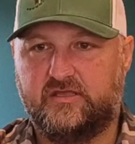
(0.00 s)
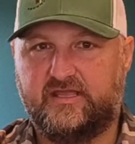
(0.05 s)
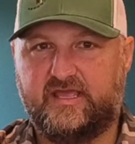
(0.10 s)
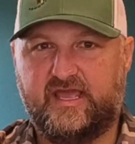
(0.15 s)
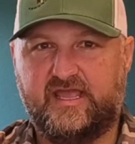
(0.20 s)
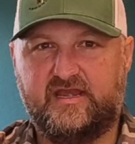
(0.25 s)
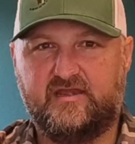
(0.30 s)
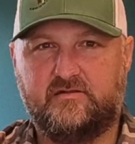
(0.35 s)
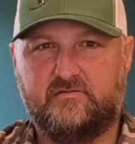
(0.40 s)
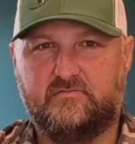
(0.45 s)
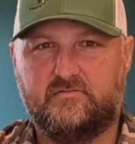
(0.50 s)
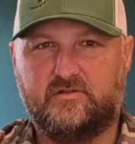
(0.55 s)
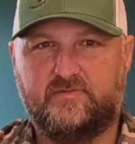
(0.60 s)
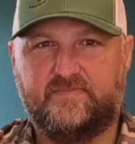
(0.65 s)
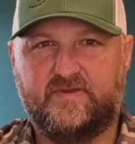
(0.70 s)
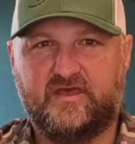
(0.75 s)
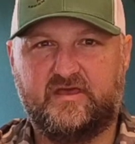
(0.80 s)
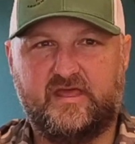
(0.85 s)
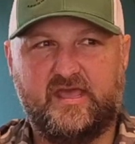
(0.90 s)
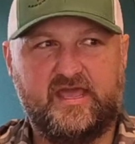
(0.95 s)
gained
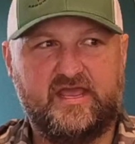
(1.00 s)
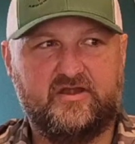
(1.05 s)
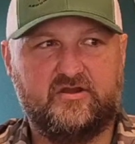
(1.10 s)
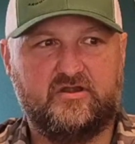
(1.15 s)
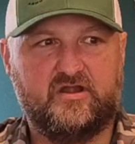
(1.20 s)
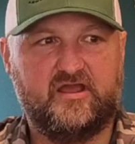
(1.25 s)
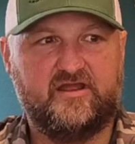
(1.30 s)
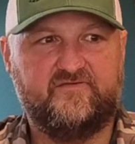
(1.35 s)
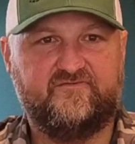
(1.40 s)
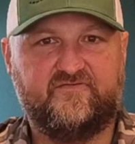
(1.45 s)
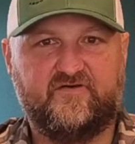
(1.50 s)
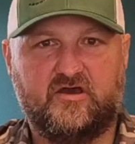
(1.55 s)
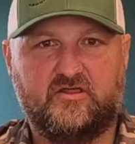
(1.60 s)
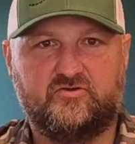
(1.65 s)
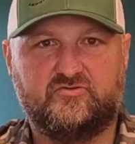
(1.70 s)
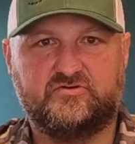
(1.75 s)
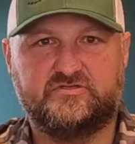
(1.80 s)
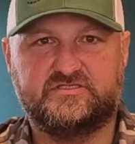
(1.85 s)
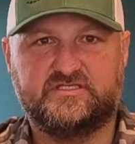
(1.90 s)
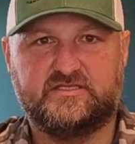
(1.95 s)
about 8 or 9
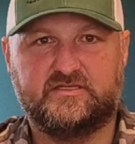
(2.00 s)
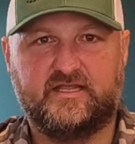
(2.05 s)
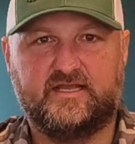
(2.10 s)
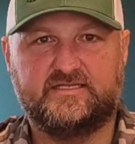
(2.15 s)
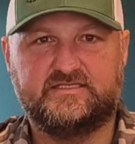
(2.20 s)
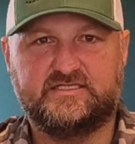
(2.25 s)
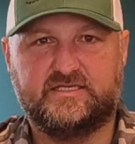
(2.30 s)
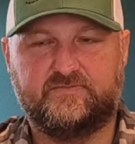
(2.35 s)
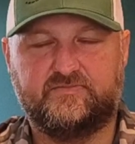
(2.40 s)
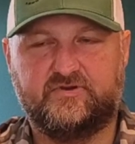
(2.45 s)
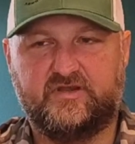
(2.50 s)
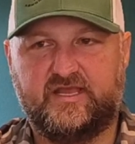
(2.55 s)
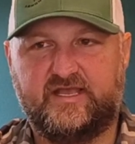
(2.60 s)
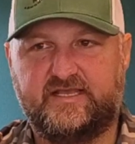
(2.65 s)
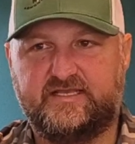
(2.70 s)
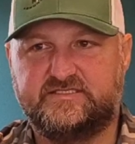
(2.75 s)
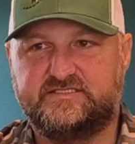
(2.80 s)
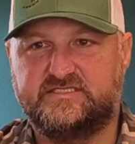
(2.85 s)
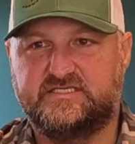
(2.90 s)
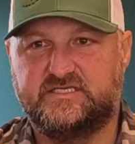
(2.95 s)
followers in the last couple of
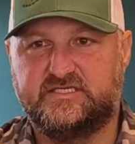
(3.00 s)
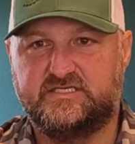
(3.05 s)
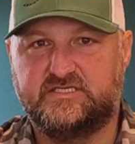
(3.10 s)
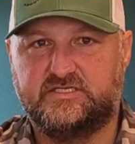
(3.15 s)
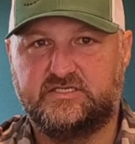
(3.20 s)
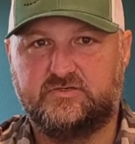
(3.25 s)
days,